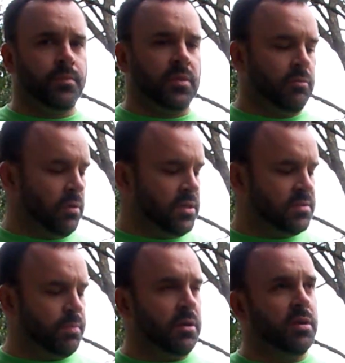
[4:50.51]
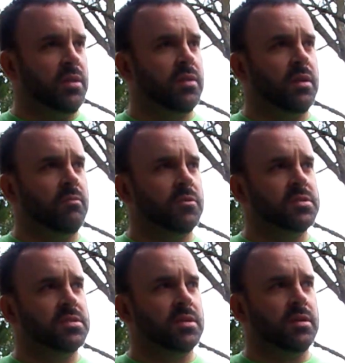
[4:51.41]
The release party thing
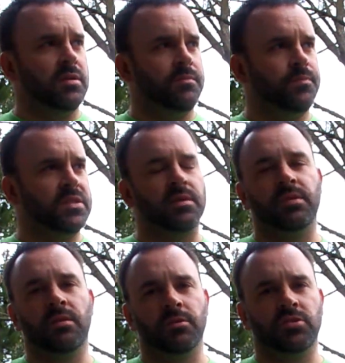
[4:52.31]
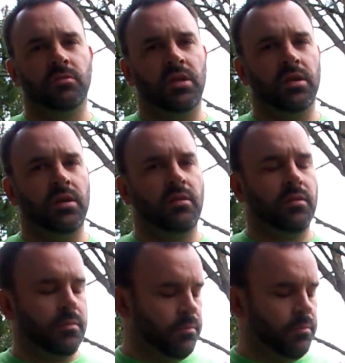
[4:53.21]
was September 29th.